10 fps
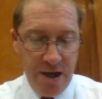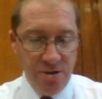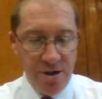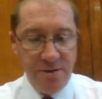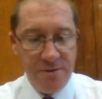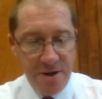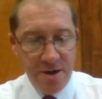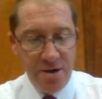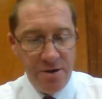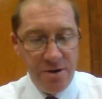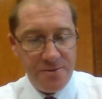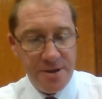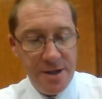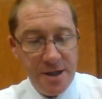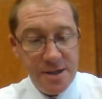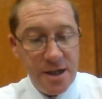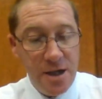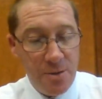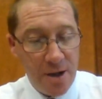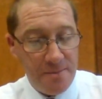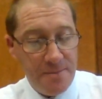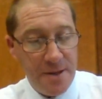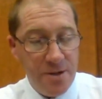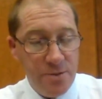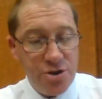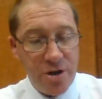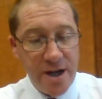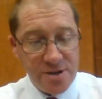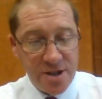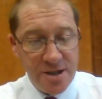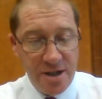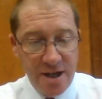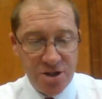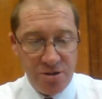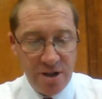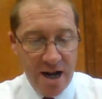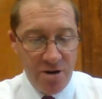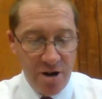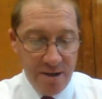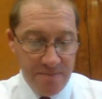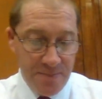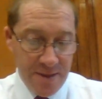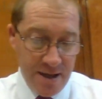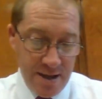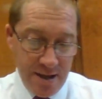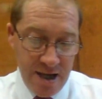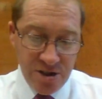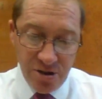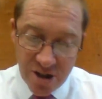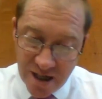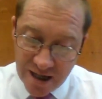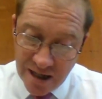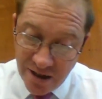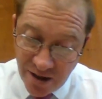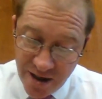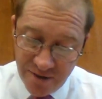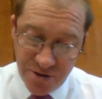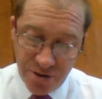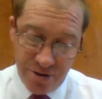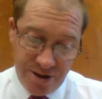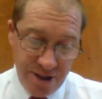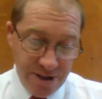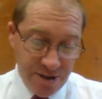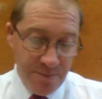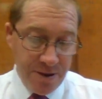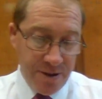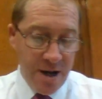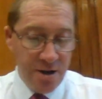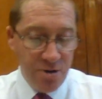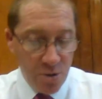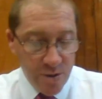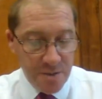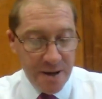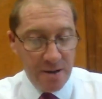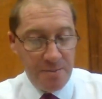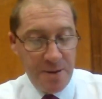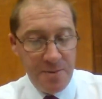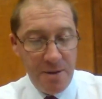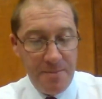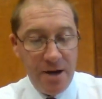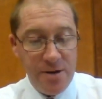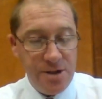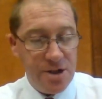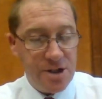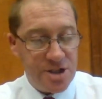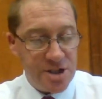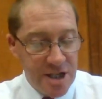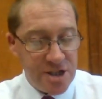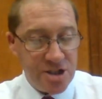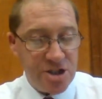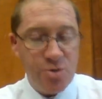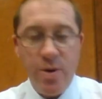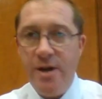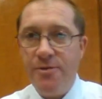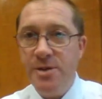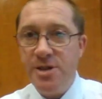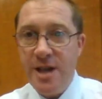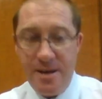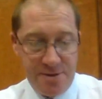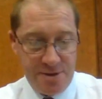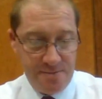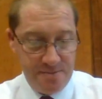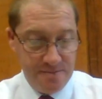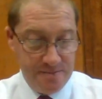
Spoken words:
He nodded. "Fair enough. Tell you what, we'll try outside the National Gallery. It's not exactly the height of tourist season, but there are always people about, and you can see into the square from the steps."